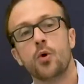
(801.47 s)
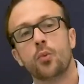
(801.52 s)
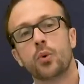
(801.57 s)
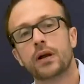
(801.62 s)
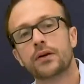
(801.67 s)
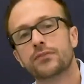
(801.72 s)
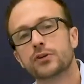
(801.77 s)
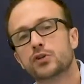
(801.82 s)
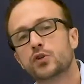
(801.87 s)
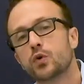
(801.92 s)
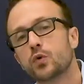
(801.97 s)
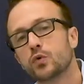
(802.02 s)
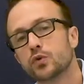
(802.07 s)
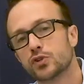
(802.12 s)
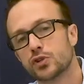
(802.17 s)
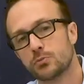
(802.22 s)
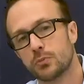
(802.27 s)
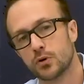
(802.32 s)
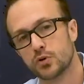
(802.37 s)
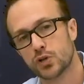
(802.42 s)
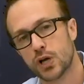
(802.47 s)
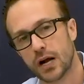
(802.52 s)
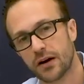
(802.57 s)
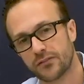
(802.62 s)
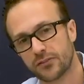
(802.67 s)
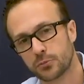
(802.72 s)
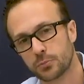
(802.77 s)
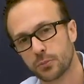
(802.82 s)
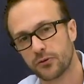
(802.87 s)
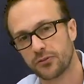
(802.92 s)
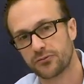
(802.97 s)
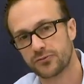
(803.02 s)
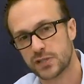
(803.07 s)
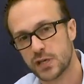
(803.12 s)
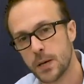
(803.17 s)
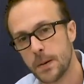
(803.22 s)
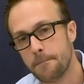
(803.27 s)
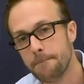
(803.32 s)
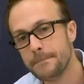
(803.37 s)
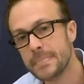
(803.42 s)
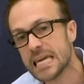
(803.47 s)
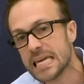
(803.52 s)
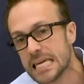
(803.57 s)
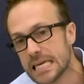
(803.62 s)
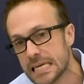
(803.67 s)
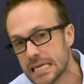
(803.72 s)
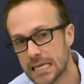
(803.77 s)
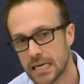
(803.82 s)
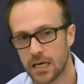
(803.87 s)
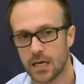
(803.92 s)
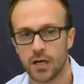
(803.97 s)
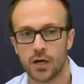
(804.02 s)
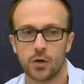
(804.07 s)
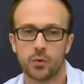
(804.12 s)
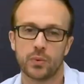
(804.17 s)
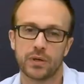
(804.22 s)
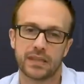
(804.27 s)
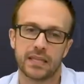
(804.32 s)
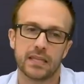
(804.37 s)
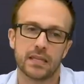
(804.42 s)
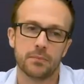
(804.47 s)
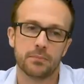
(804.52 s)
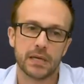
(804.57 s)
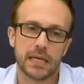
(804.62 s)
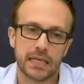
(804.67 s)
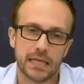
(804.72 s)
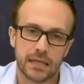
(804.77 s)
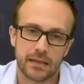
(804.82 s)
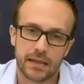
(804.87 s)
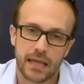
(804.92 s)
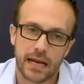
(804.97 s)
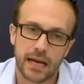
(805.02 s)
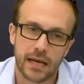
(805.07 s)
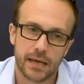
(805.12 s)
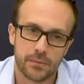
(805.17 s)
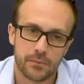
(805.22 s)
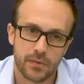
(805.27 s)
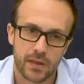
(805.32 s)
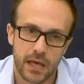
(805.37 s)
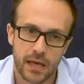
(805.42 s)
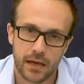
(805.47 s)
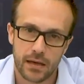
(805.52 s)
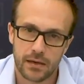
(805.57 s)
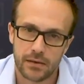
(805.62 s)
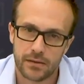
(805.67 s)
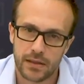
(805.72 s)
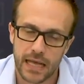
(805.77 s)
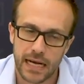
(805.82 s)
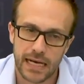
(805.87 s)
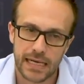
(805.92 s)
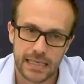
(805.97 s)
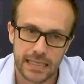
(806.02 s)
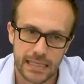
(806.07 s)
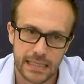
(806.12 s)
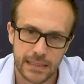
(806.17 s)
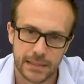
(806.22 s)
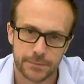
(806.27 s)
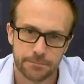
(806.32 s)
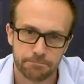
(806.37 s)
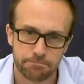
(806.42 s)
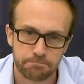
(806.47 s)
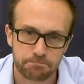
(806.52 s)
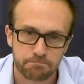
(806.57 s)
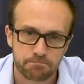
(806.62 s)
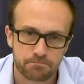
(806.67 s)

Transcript: whatever tools are most comfortable to me within the meeting that I, uh, that I need.